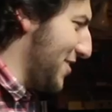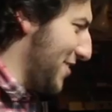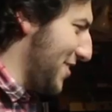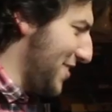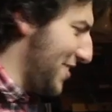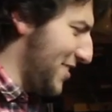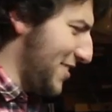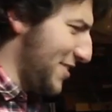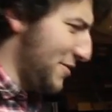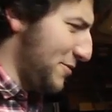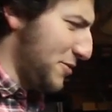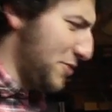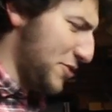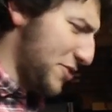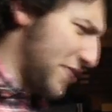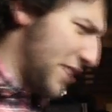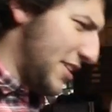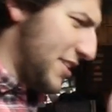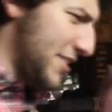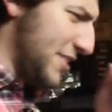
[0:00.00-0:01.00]
uh, we
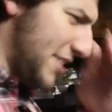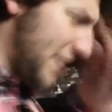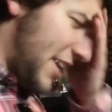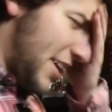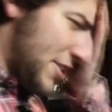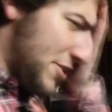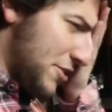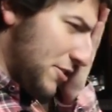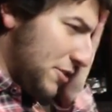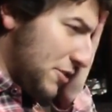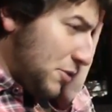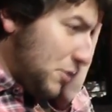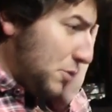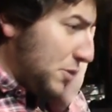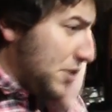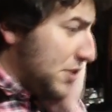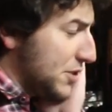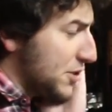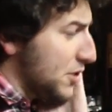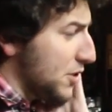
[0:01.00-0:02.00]
just ended the National
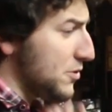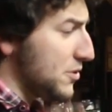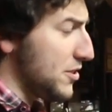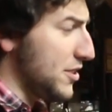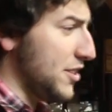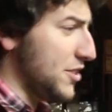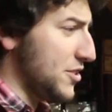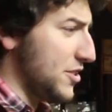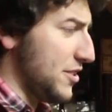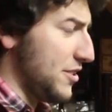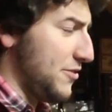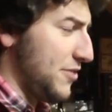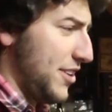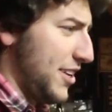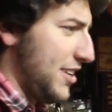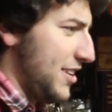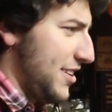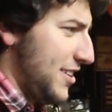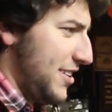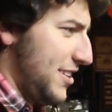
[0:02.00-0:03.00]
Accordion Association
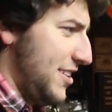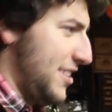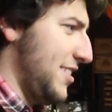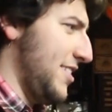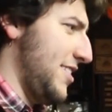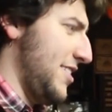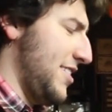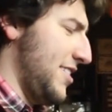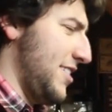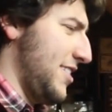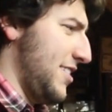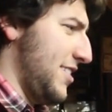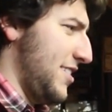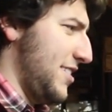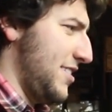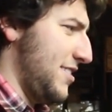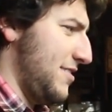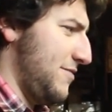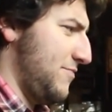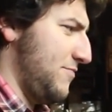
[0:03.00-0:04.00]
event in
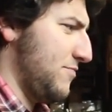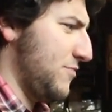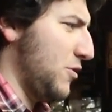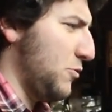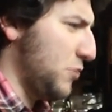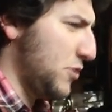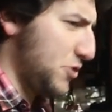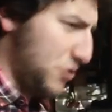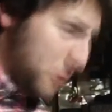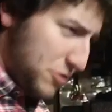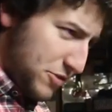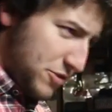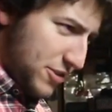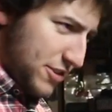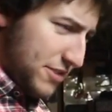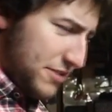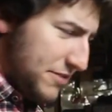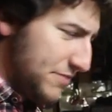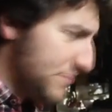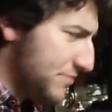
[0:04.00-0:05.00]
uh,
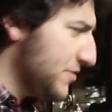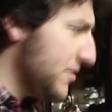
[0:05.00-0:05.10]
Richardson,